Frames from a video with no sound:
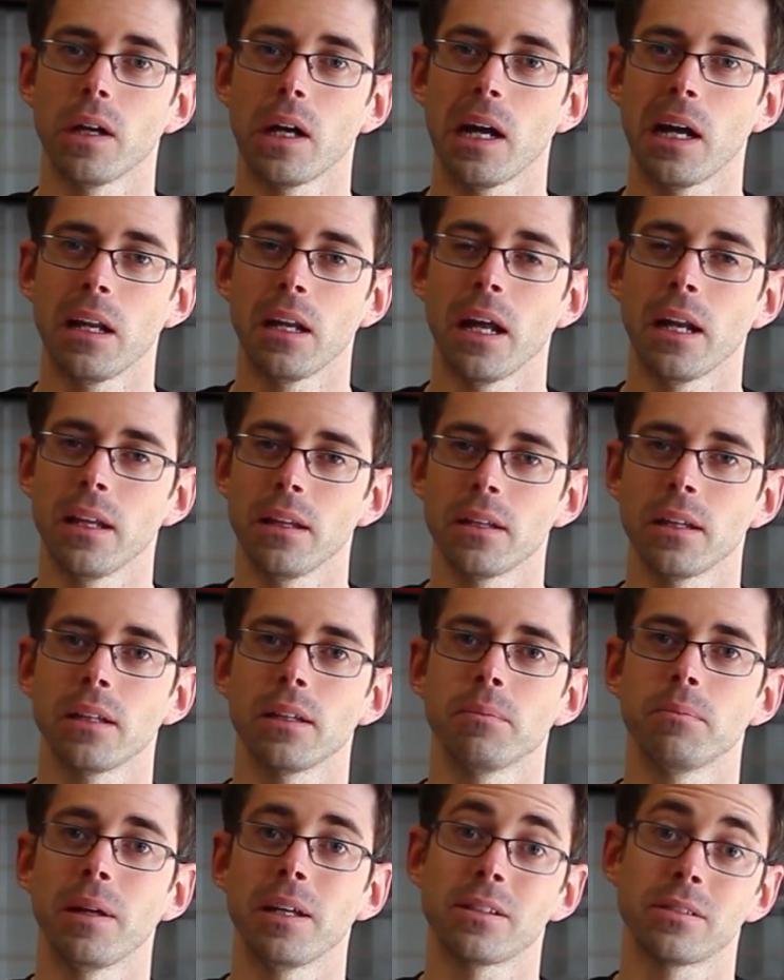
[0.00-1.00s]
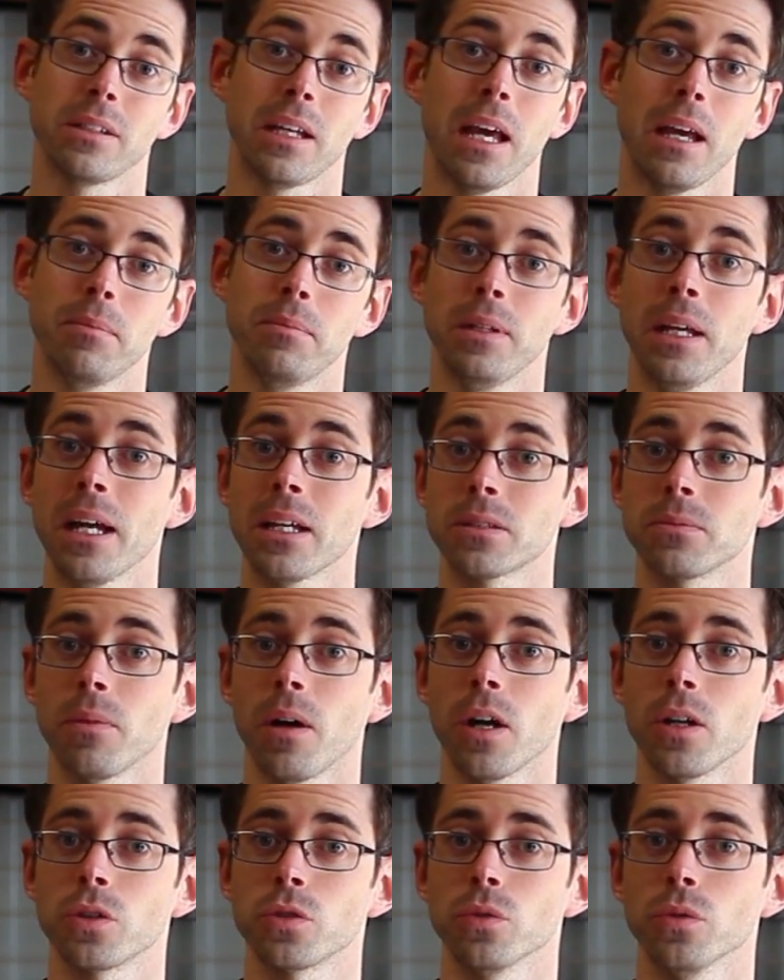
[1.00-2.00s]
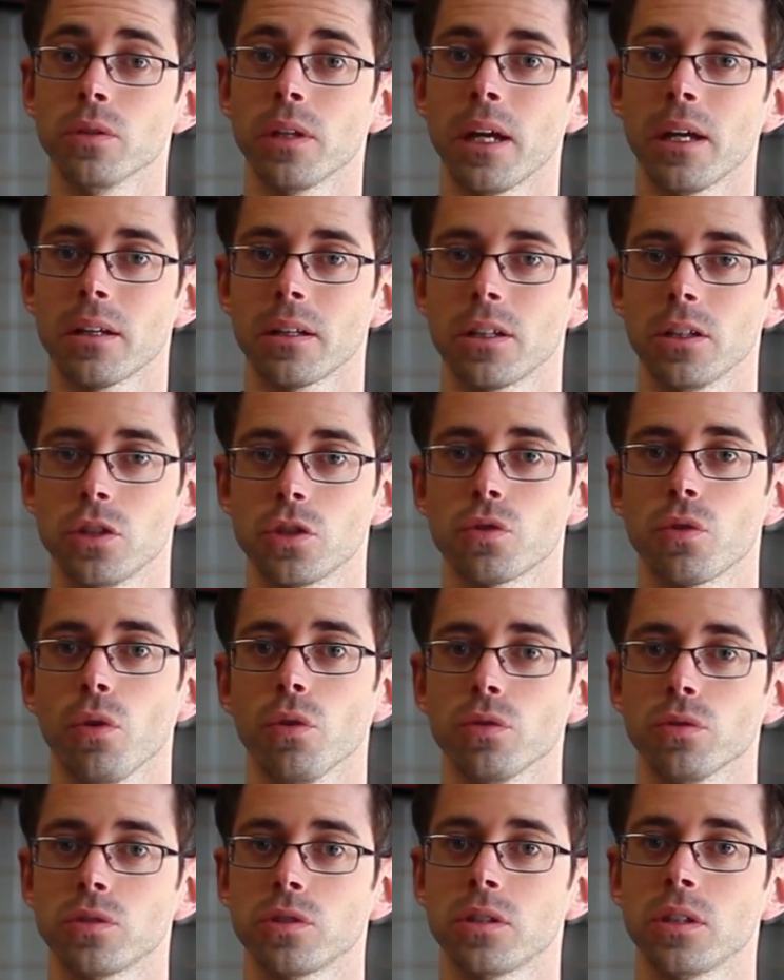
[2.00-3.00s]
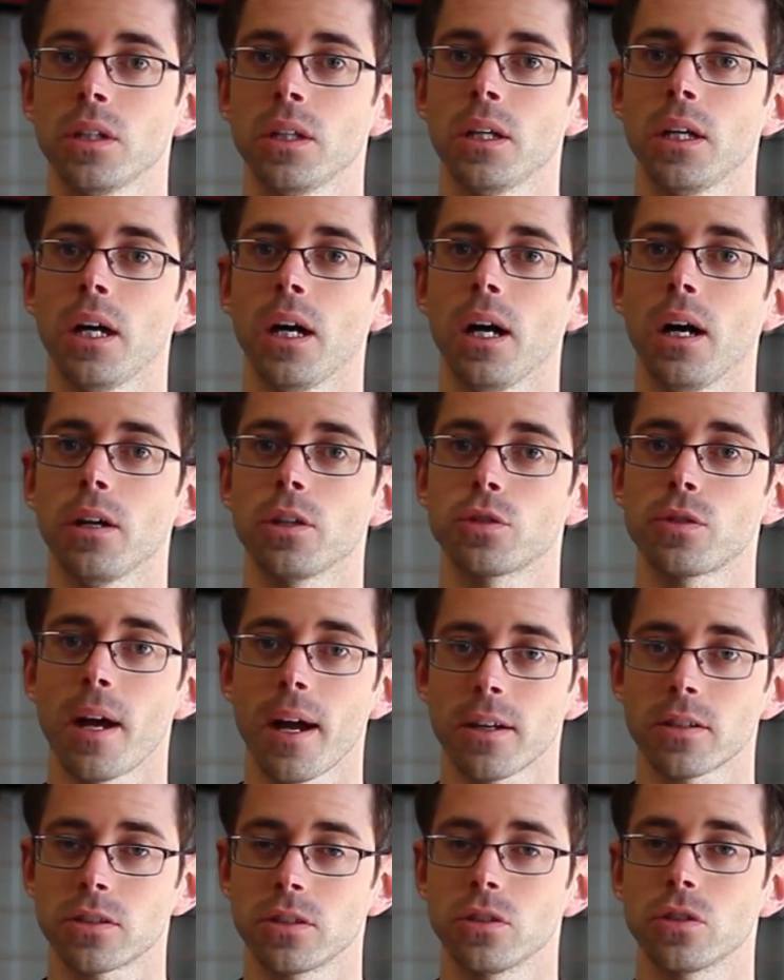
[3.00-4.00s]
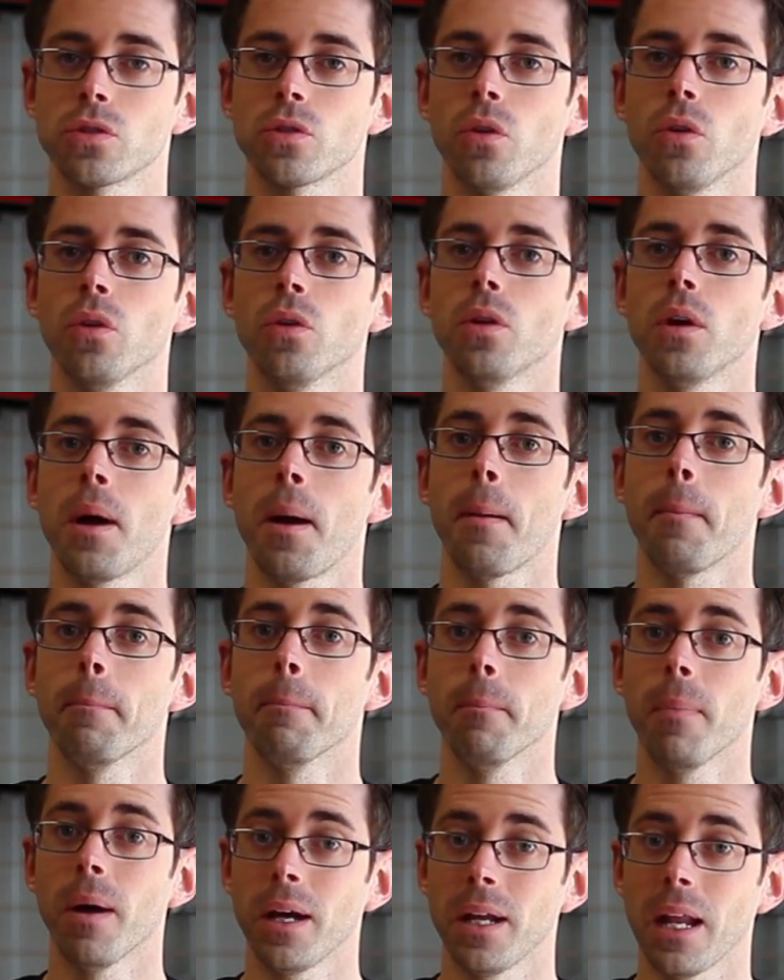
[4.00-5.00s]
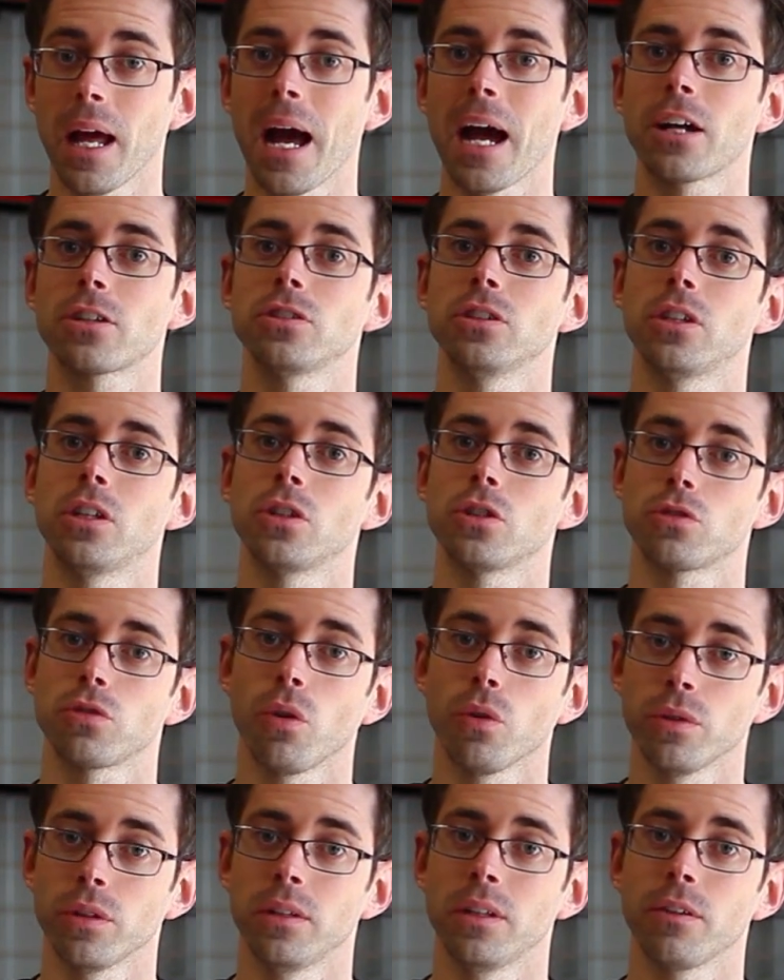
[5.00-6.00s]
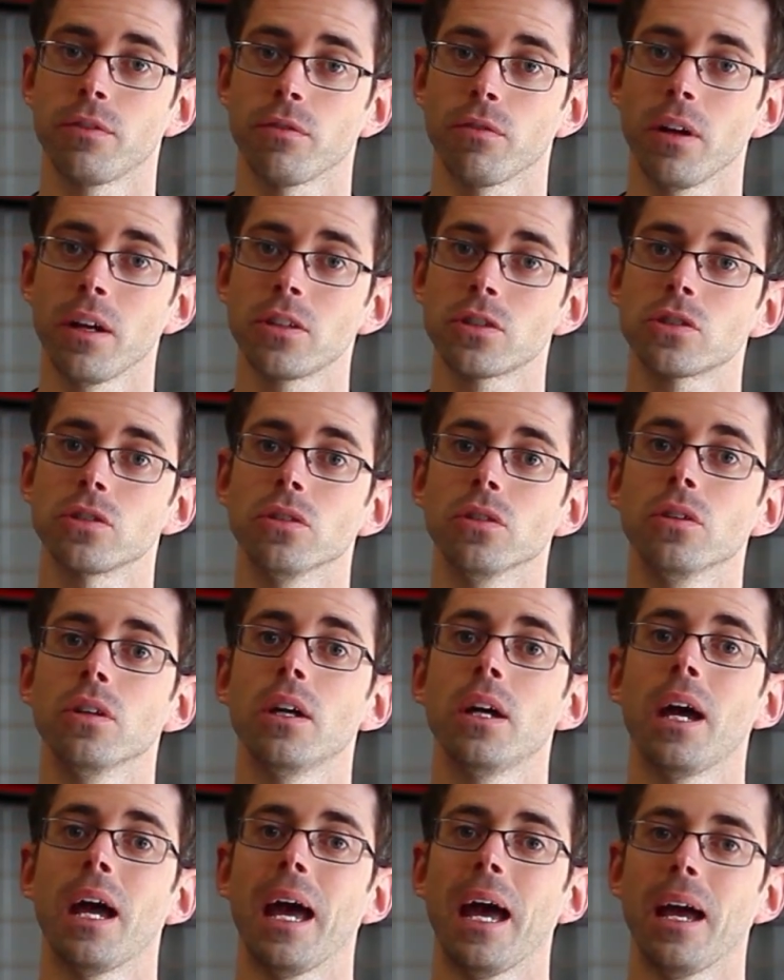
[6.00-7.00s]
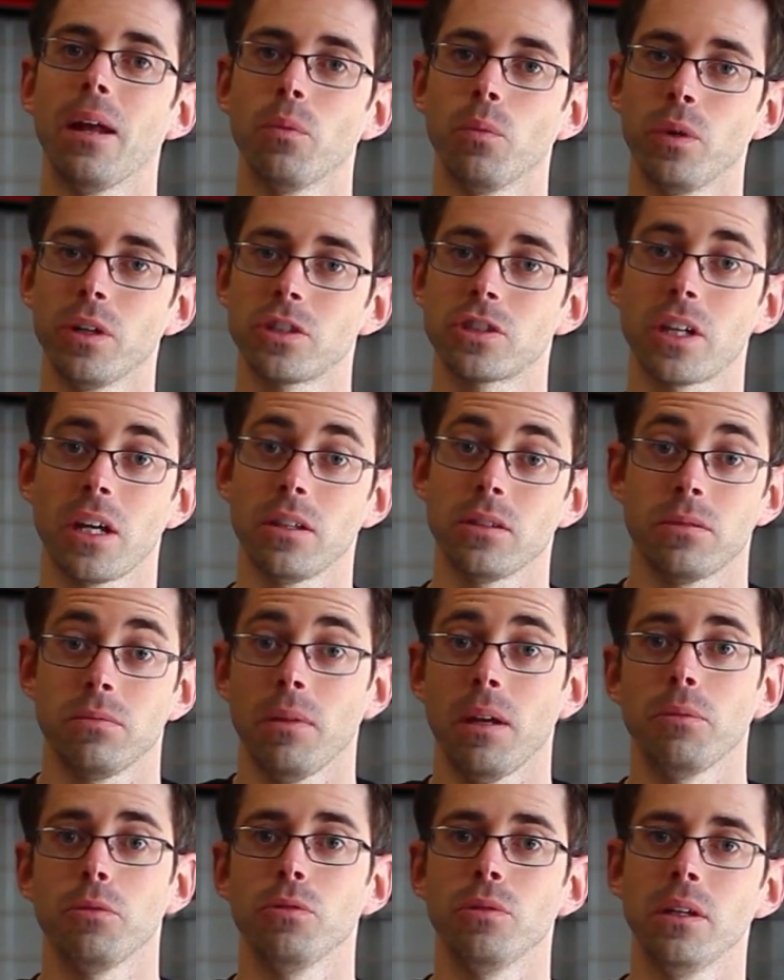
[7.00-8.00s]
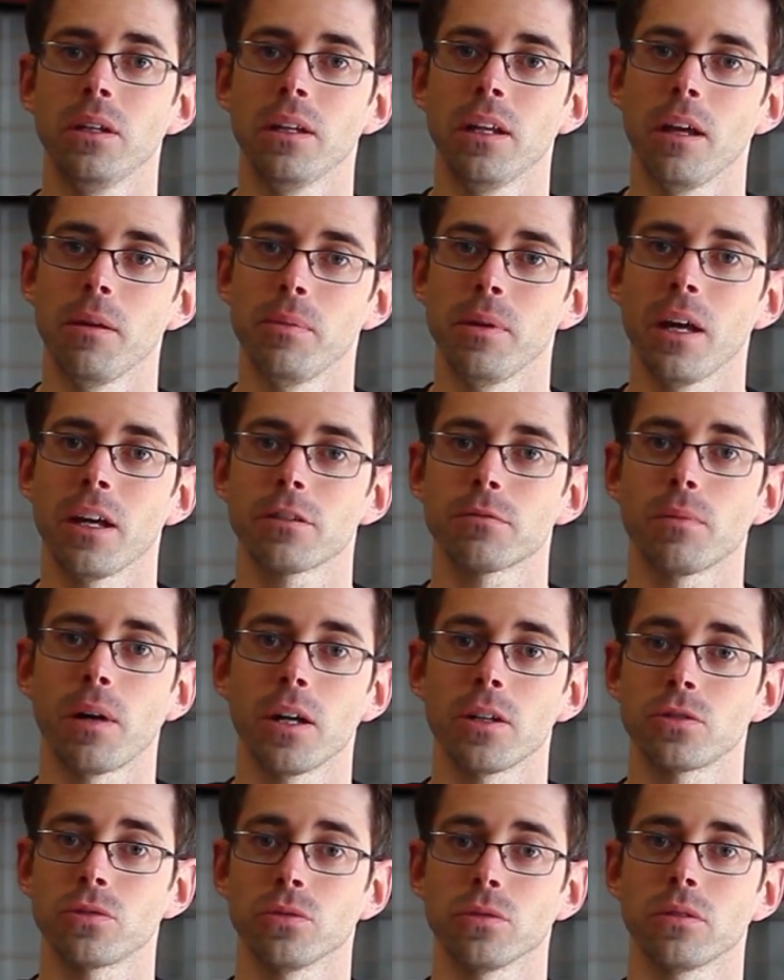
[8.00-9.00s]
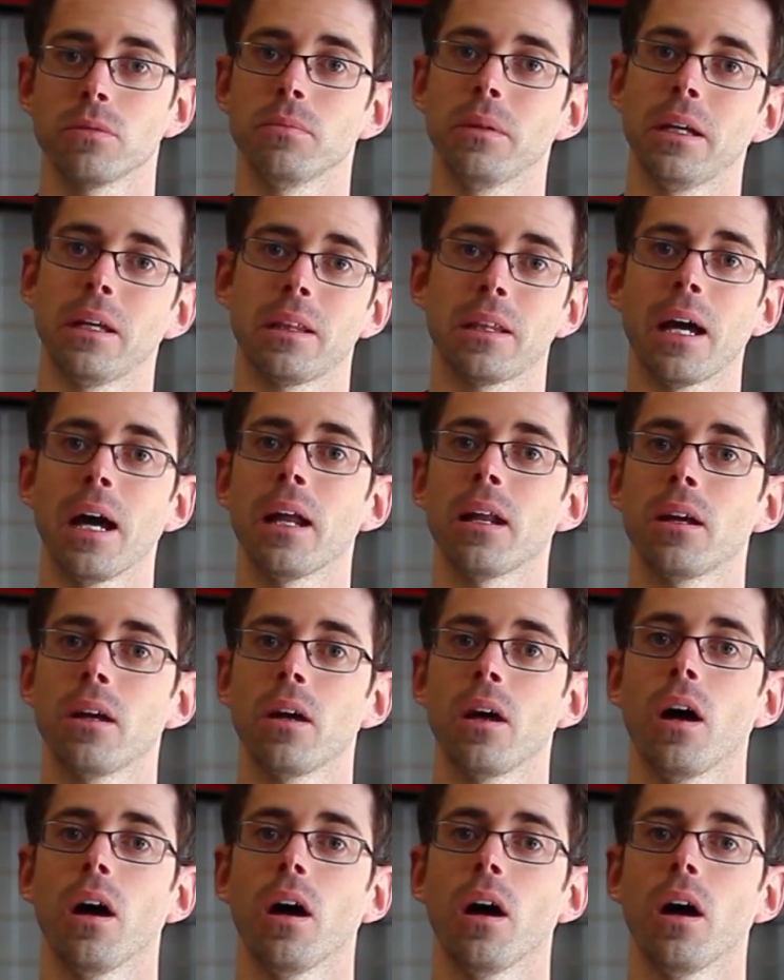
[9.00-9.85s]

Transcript: and anything basically ABS module that controls traction control might actually control the differential, in which case maybe you need an ABS module to make that